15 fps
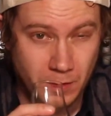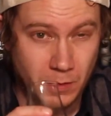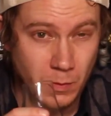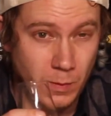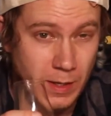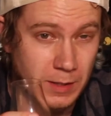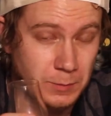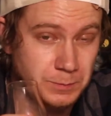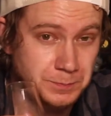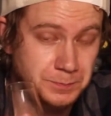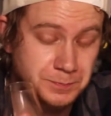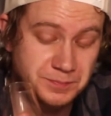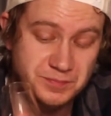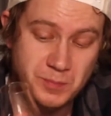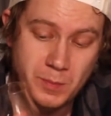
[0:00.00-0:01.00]
Well,
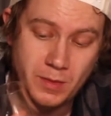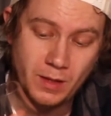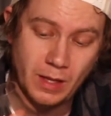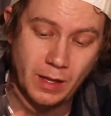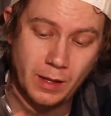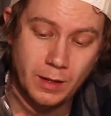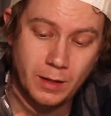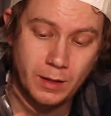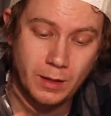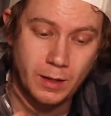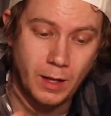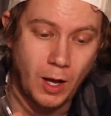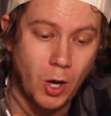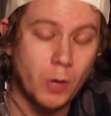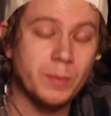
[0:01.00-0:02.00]

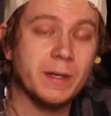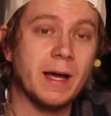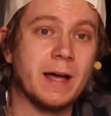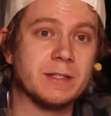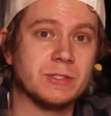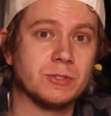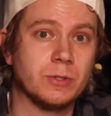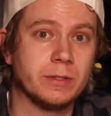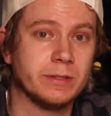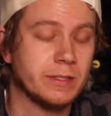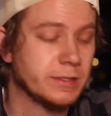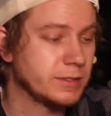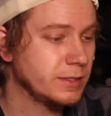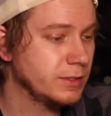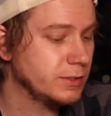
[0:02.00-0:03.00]
I hope you guys enjoyed
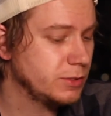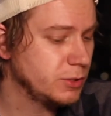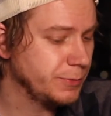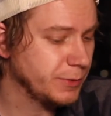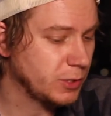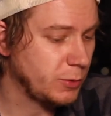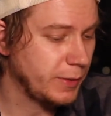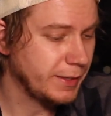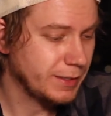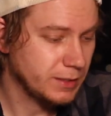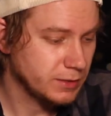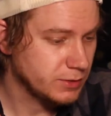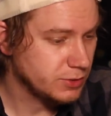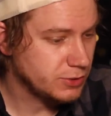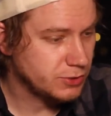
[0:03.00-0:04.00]
this super quick,
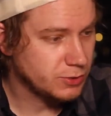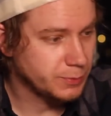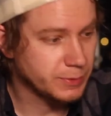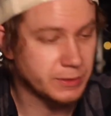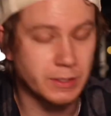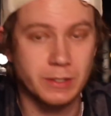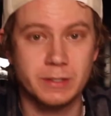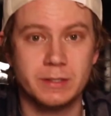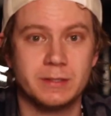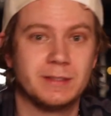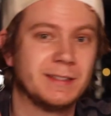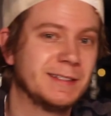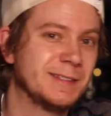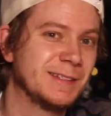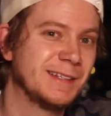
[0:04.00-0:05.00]
super dirty,
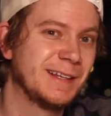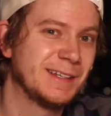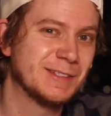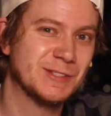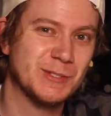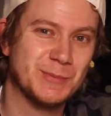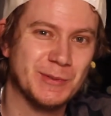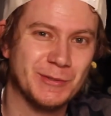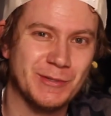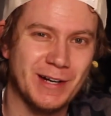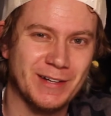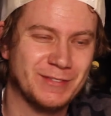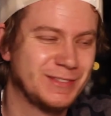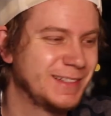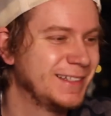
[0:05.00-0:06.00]
super
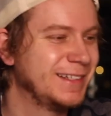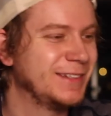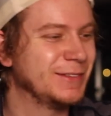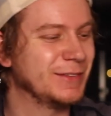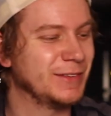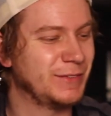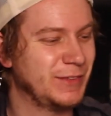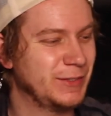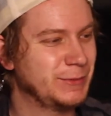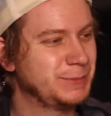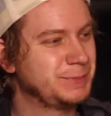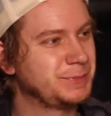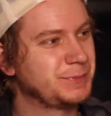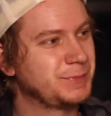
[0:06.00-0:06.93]
rough review.